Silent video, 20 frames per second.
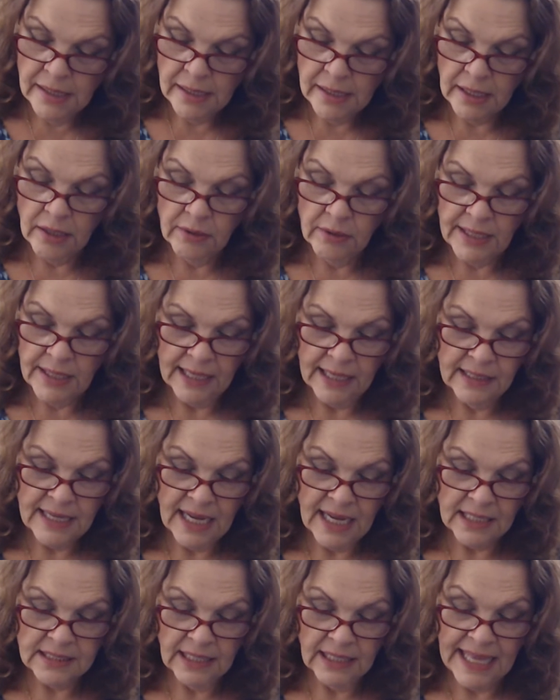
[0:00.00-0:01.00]
Okay,
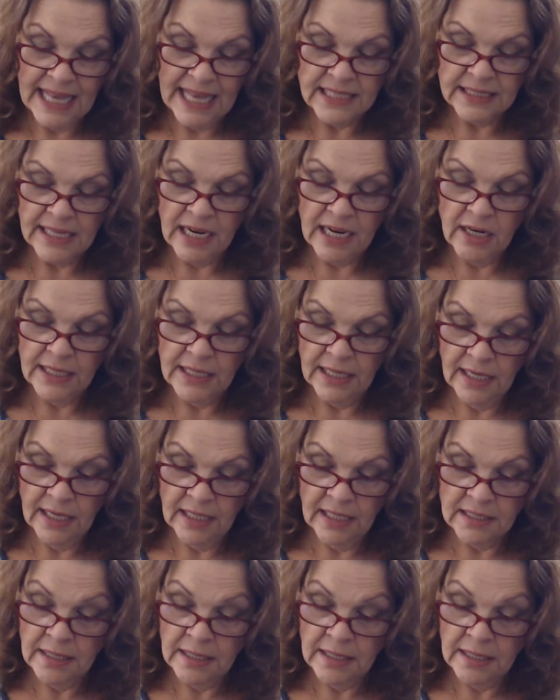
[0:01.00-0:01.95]
next, last card is